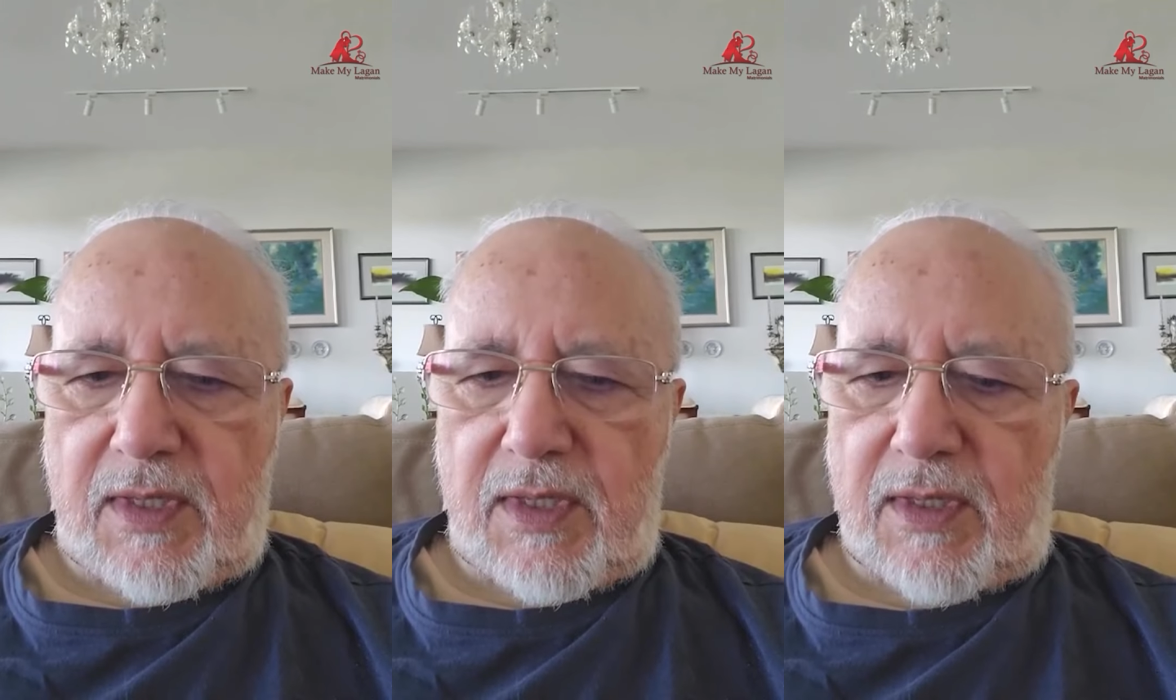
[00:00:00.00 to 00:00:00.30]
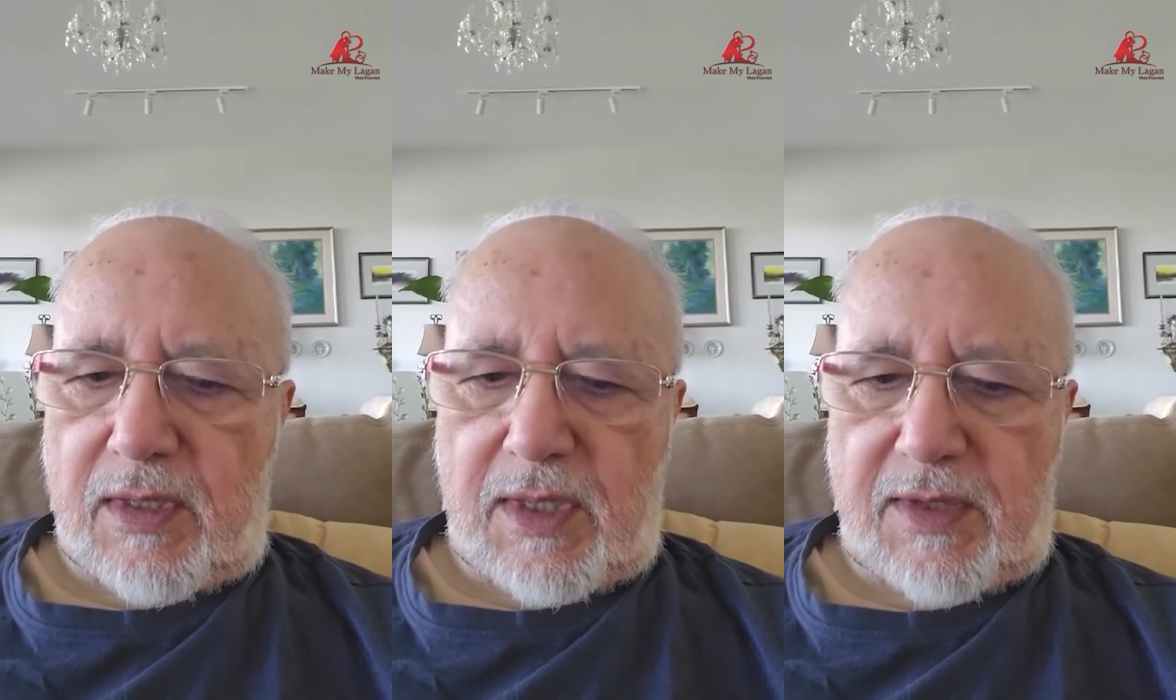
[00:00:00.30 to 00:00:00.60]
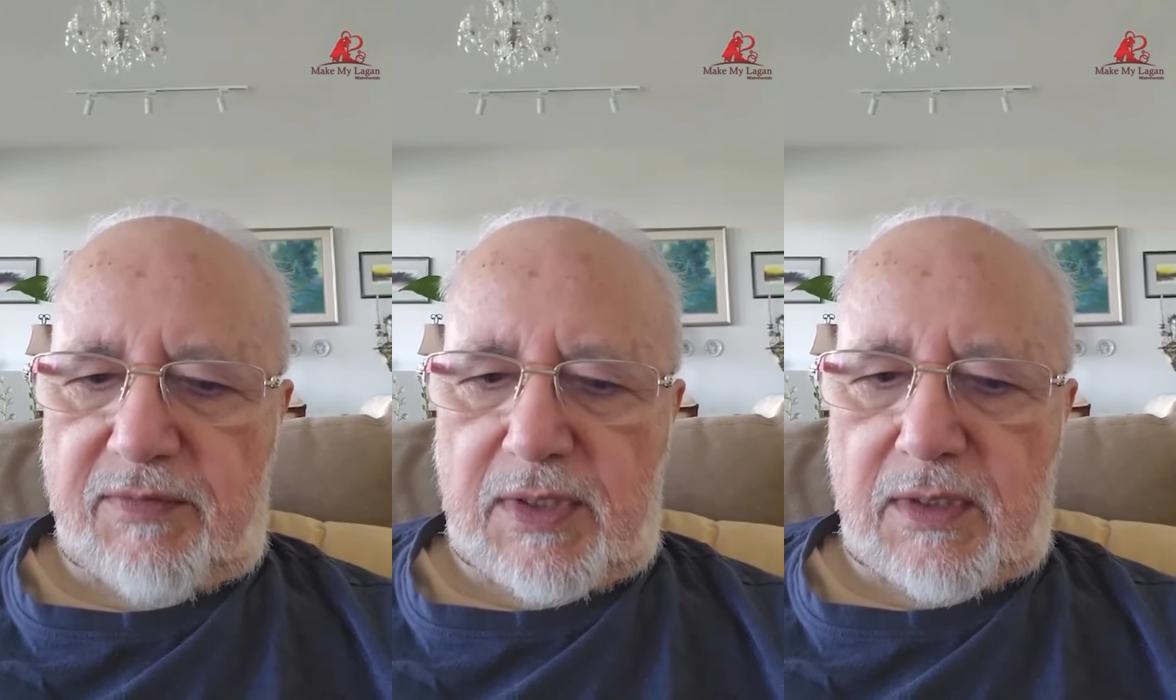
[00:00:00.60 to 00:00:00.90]
and
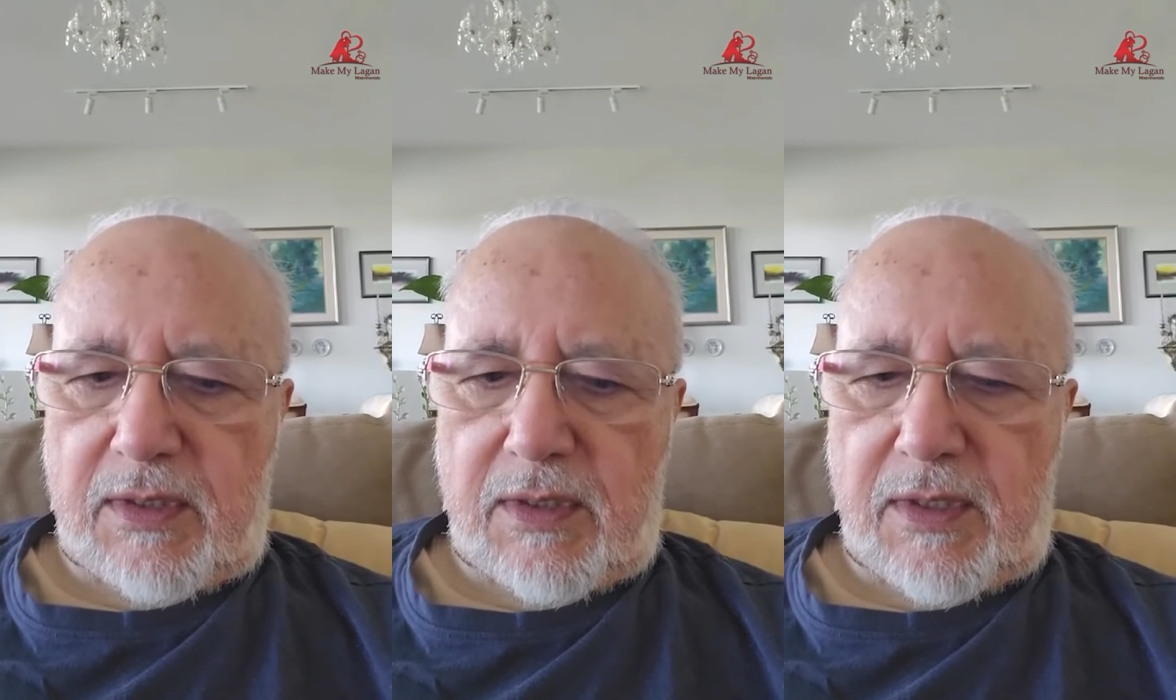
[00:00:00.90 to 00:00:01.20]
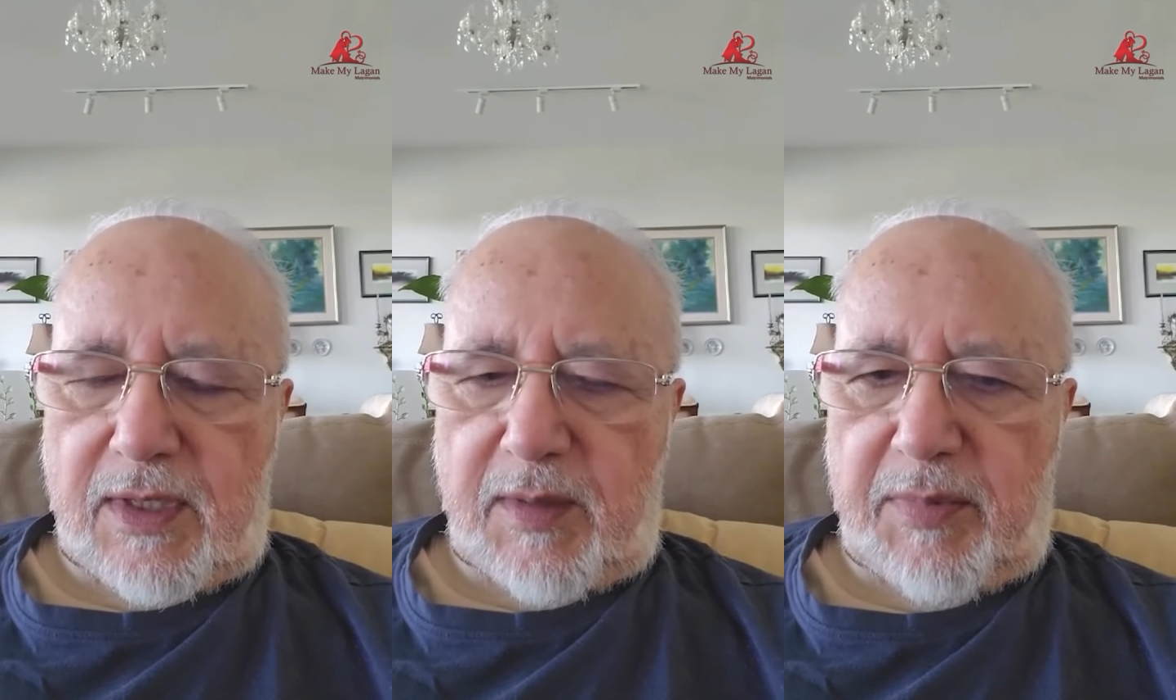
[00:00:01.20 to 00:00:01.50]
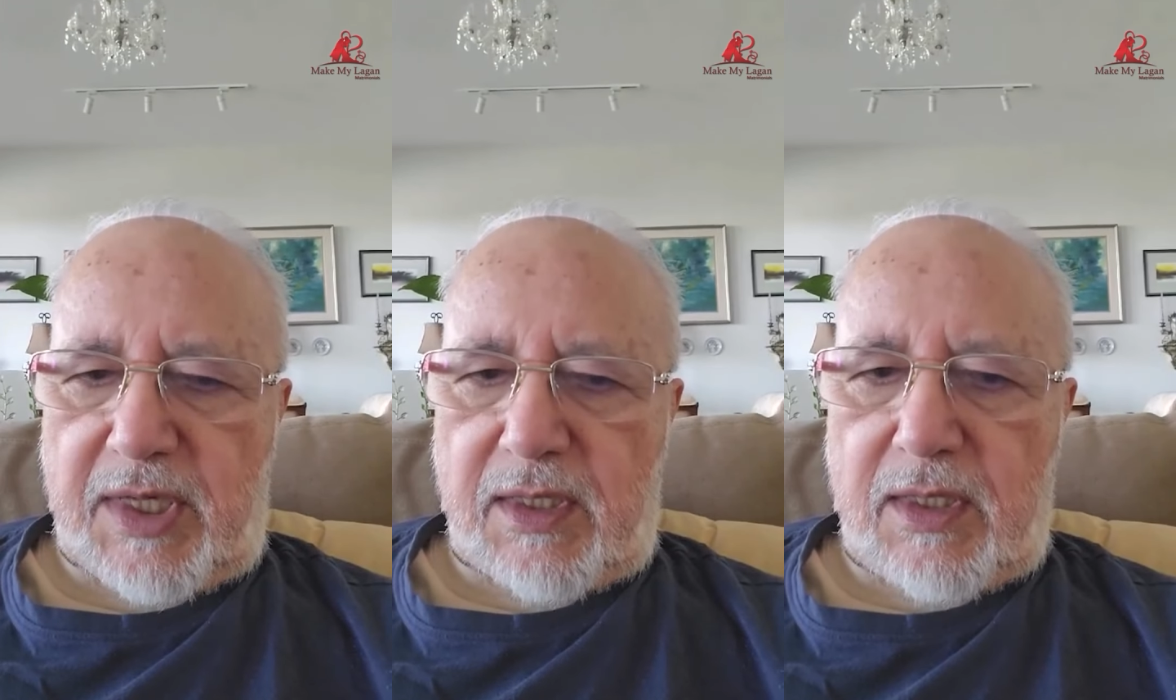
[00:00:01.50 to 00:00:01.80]
I will
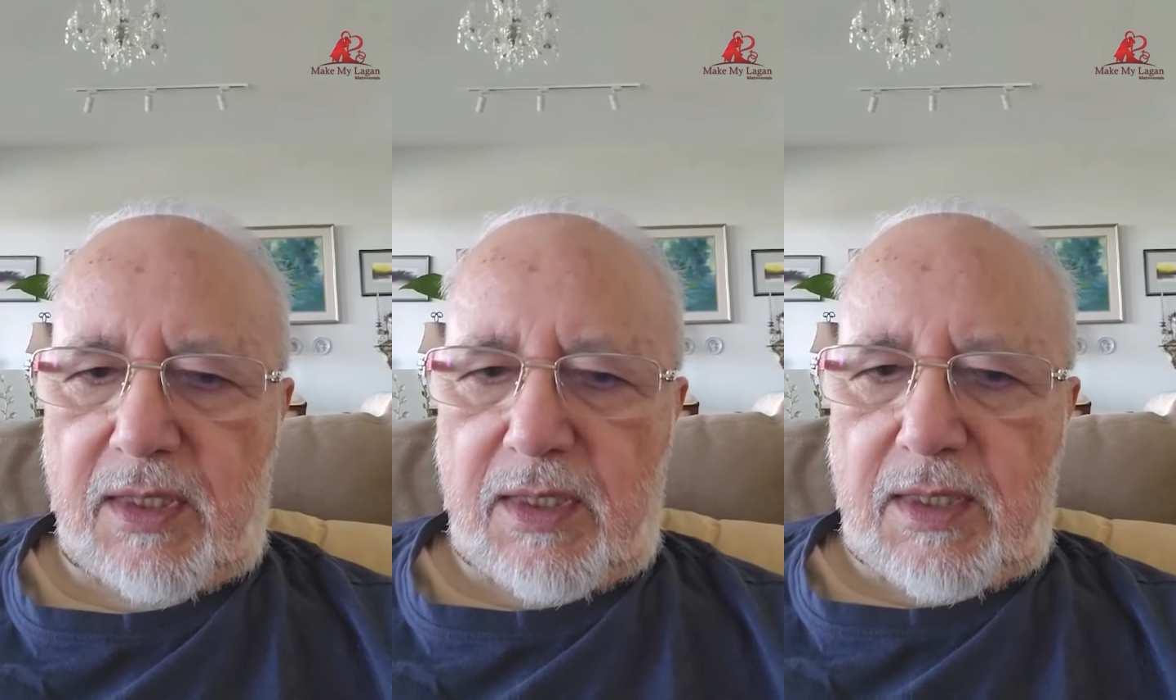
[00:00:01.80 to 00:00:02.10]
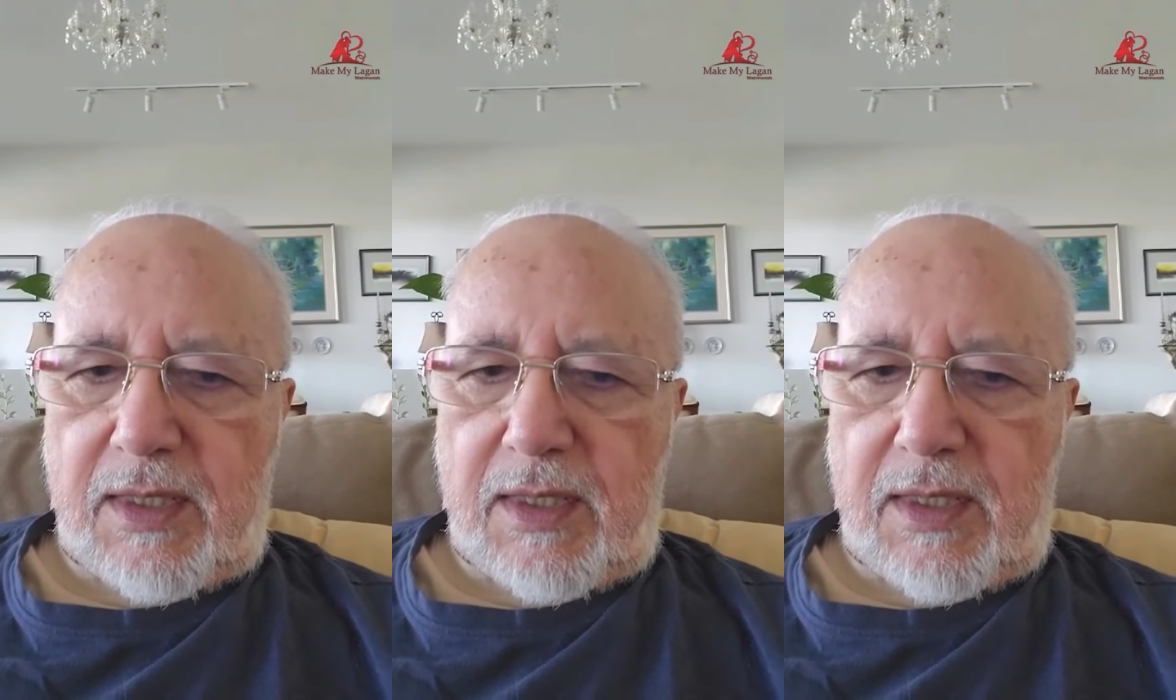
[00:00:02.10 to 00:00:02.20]
recommend